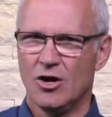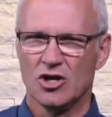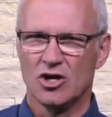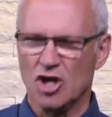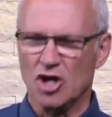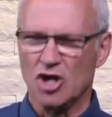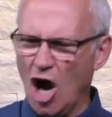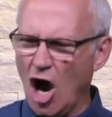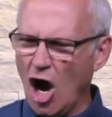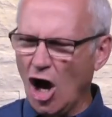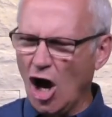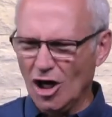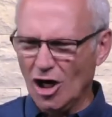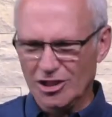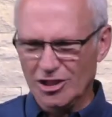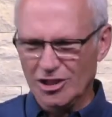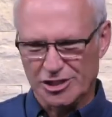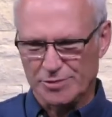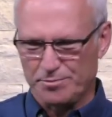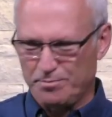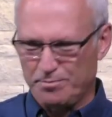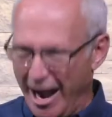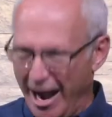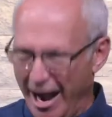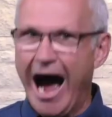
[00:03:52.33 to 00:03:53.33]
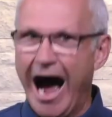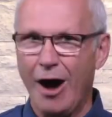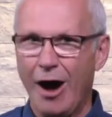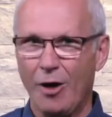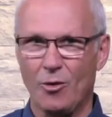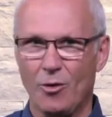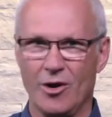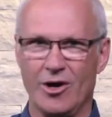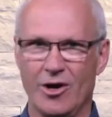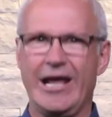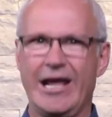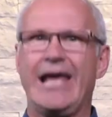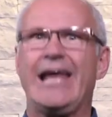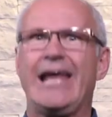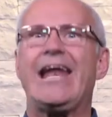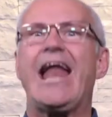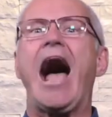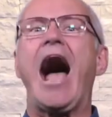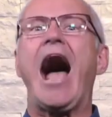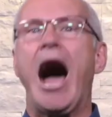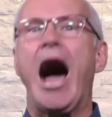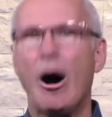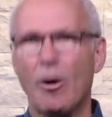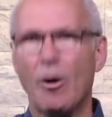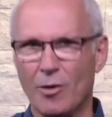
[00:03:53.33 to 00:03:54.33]
God's power in
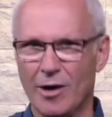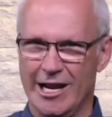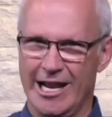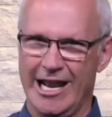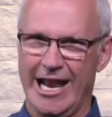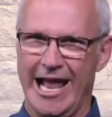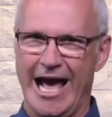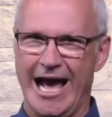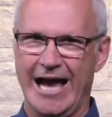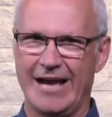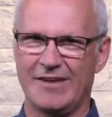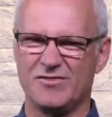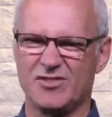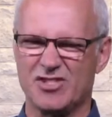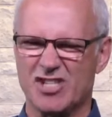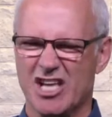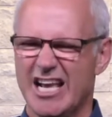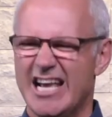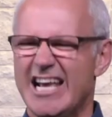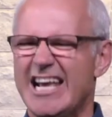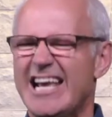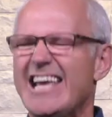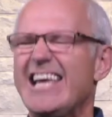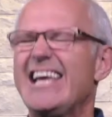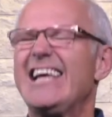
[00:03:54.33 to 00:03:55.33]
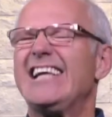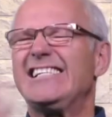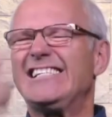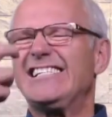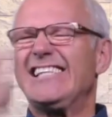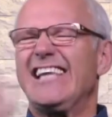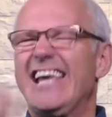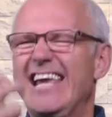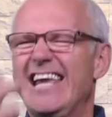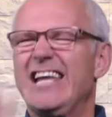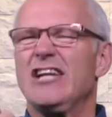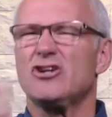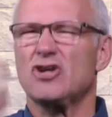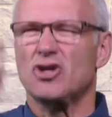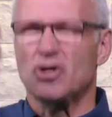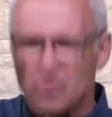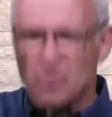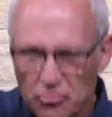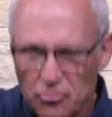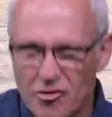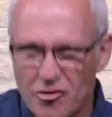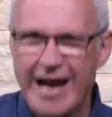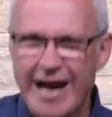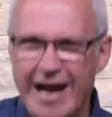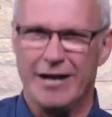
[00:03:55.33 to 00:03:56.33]
our lives is
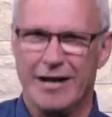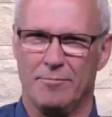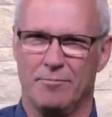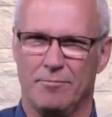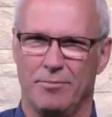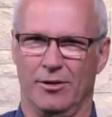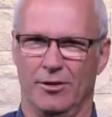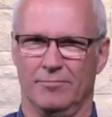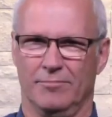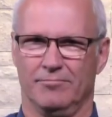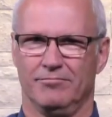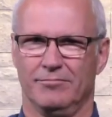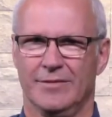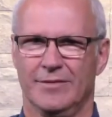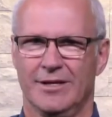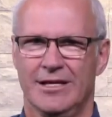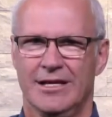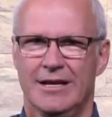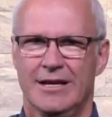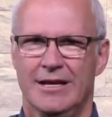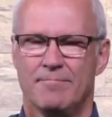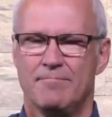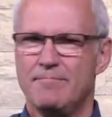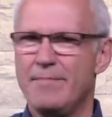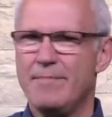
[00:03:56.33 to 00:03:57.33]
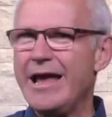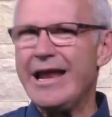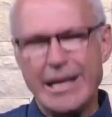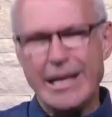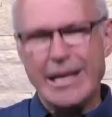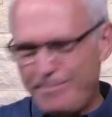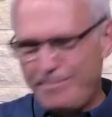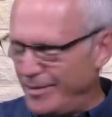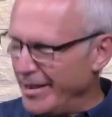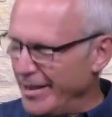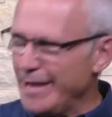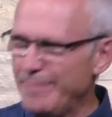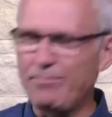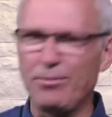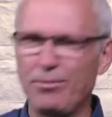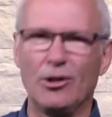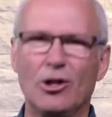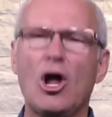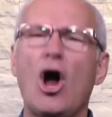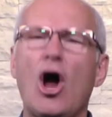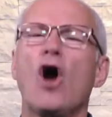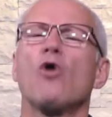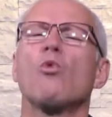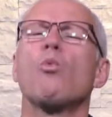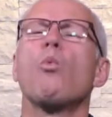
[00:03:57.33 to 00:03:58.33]
incredible. Many
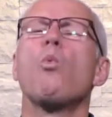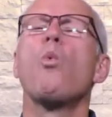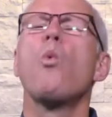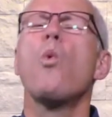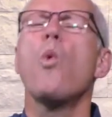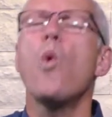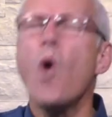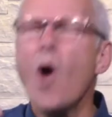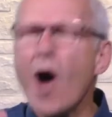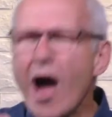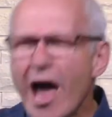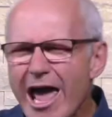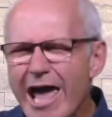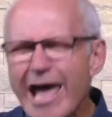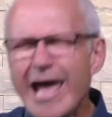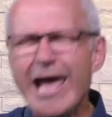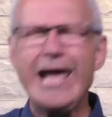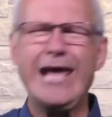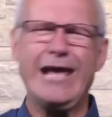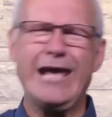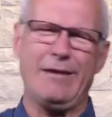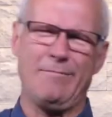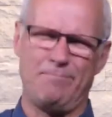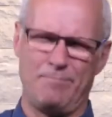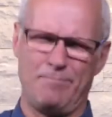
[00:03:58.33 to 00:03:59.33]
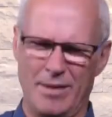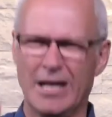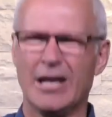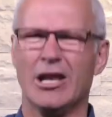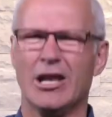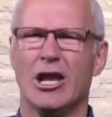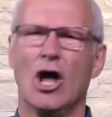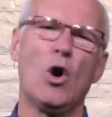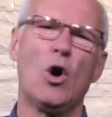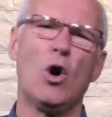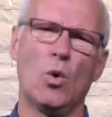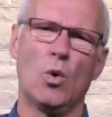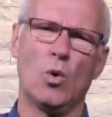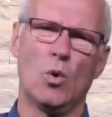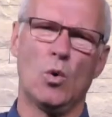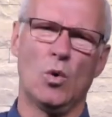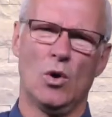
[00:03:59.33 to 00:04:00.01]
people are way below